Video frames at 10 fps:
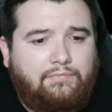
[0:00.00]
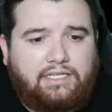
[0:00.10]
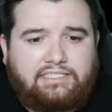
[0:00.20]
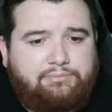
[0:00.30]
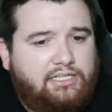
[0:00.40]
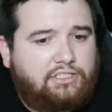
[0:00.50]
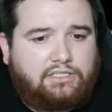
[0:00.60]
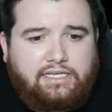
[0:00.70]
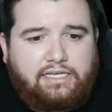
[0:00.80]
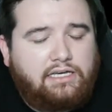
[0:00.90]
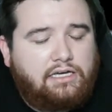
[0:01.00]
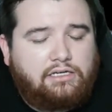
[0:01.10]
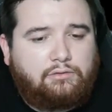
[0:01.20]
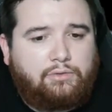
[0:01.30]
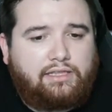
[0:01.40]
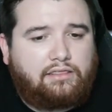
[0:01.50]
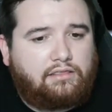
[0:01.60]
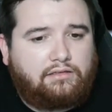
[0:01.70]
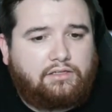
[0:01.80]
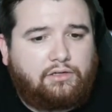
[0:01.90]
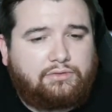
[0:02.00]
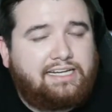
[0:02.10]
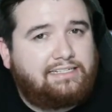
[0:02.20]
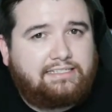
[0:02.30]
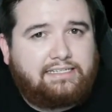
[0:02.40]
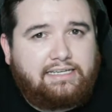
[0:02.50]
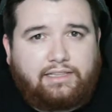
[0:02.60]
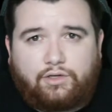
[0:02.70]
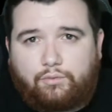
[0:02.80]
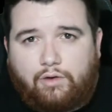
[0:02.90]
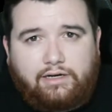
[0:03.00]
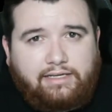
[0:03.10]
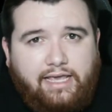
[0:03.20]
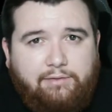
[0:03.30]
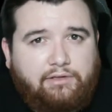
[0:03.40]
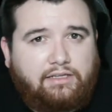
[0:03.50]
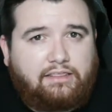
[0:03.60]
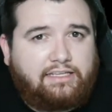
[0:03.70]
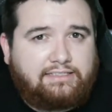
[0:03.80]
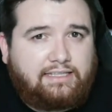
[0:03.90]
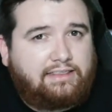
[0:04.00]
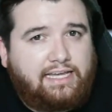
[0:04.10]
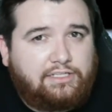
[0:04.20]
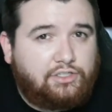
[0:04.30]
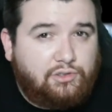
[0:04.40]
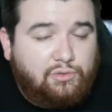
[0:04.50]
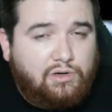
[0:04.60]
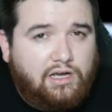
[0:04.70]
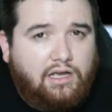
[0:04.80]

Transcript: especially with, Tennessee and their run game and the things that they do.